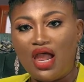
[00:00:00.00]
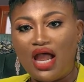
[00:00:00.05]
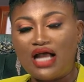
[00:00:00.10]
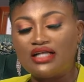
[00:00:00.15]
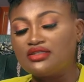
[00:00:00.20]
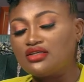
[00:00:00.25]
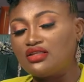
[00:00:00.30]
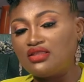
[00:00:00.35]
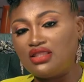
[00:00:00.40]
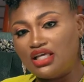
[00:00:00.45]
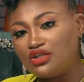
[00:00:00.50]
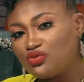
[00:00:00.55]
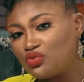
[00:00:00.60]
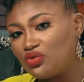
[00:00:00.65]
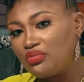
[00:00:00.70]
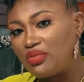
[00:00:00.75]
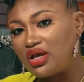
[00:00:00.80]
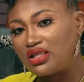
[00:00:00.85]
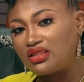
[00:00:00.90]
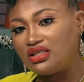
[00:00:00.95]
And so this
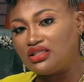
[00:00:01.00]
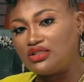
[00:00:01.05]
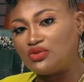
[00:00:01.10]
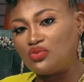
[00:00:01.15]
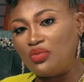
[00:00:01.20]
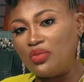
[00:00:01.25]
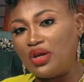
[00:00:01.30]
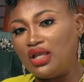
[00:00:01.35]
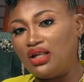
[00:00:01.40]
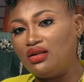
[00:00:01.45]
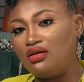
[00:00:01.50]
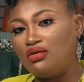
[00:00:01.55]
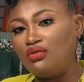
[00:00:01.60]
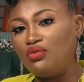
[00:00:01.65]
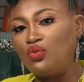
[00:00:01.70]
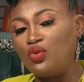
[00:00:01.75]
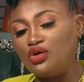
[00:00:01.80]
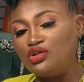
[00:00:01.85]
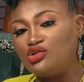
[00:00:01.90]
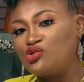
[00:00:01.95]
would make these women
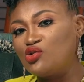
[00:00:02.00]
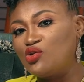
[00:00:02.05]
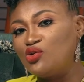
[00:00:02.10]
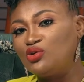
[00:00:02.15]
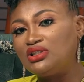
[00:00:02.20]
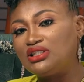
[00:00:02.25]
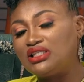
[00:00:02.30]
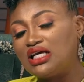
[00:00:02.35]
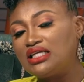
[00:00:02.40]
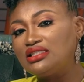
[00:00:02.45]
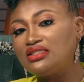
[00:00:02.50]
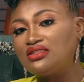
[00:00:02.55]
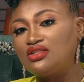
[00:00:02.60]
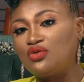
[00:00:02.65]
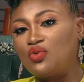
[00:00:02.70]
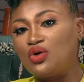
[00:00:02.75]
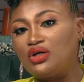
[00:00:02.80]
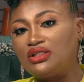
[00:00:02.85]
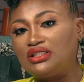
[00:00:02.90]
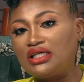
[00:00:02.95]
want to go test the
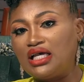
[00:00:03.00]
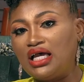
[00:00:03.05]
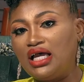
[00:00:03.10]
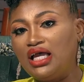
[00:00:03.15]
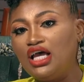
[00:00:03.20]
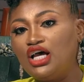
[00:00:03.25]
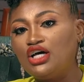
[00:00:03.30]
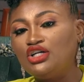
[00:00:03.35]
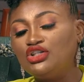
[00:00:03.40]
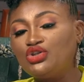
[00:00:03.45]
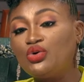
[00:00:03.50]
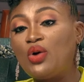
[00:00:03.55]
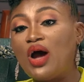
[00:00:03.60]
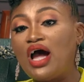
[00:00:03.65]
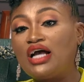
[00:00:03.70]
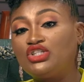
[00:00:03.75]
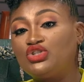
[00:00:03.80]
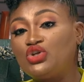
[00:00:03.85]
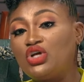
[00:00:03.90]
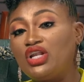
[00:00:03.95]
water to
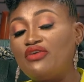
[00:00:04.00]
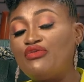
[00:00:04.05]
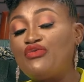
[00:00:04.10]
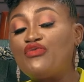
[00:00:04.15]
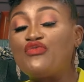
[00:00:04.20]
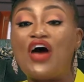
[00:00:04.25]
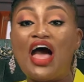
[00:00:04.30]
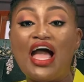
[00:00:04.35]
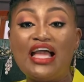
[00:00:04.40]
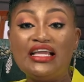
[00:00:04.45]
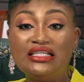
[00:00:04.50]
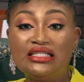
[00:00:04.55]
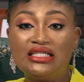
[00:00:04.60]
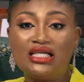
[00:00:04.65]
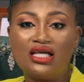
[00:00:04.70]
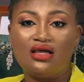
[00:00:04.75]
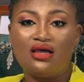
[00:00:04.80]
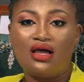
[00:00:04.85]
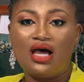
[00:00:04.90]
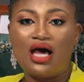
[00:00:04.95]
actually find
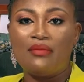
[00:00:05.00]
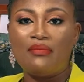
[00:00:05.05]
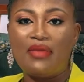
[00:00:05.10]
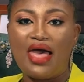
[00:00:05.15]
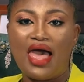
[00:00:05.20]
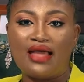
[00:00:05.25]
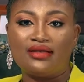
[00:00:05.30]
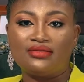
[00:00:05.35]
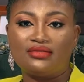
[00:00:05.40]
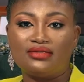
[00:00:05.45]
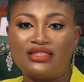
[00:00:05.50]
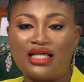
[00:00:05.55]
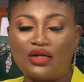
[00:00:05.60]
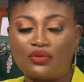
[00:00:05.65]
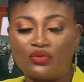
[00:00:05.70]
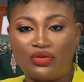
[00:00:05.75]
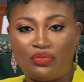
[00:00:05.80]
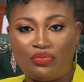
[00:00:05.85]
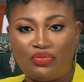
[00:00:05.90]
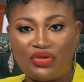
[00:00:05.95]
a man that
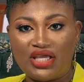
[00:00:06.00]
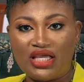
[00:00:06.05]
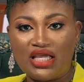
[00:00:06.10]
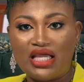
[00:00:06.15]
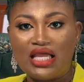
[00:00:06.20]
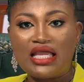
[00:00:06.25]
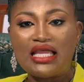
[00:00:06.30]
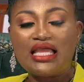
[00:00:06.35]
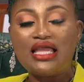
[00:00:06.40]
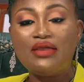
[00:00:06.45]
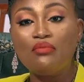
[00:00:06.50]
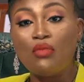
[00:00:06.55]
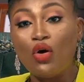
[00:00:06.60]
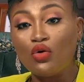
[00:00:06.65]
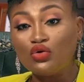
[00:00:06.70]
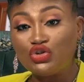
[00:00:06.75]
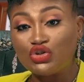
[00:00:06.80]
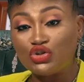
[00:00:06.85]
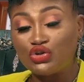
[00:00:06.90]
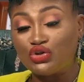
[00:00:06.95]
would be
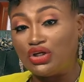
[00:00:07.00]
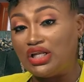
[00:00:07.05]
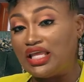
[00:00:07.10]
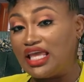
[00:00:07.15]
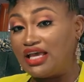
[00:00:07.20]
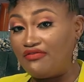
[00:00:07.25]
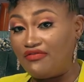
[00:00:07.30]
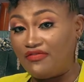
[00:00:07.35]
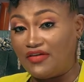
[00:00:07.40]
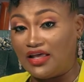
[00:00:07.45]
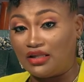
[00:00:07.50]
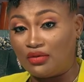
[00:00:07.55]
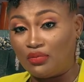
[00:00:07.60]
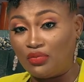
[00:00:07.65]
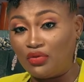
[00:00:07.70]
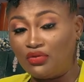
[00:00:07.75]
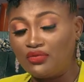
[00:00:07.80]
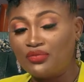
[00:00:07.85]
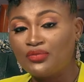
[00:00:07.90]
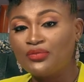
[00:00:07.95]
emotionally
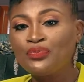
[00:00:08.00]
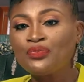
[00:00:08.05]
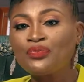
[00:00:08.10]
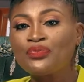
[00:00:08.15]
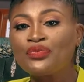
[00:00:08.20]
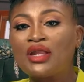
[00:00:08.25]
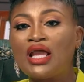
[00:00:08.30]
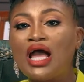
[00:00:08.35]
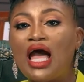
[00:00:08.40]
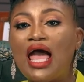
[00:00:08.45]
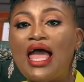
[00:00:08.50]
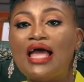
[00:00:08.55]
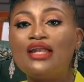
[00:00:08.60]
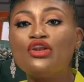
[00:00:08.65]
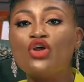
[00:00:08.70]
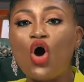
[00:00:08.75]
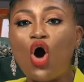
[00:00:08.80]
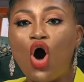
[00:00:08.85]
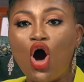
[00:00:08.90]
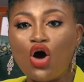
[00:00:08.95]
available
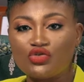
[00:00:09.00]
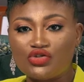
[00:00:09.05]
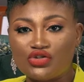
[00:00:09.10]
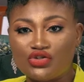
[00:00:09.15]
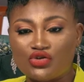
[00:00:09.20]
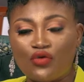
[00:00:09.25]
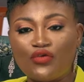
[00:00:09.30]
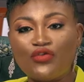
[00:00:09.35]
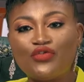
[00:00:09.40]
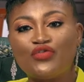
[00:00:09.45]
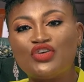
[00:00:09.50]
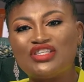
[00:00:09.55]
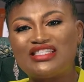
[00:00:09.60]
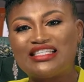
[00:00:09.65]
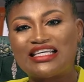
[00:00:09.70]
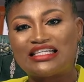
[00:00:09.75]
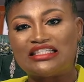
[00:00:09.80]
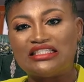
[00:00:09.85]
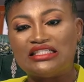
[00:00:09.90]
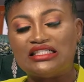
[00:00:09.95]
and also
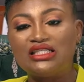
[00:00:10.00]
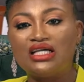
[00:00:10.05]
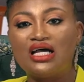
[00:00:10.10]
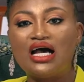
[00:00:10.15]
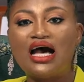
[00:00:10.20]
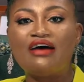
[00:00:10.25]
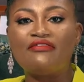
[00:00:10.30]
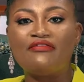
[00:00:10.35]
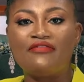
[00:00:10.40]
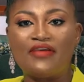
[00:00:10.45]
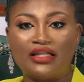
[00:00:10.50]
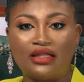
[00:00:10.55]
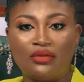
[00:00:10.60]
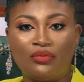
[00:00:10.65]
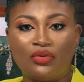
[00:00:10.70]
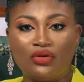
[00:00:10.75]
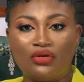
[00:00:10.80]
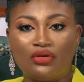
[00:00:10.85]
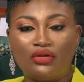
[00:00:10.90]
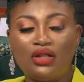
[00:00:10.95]
physically
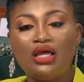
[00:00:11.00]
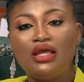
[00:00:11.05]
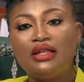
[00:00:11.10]
available.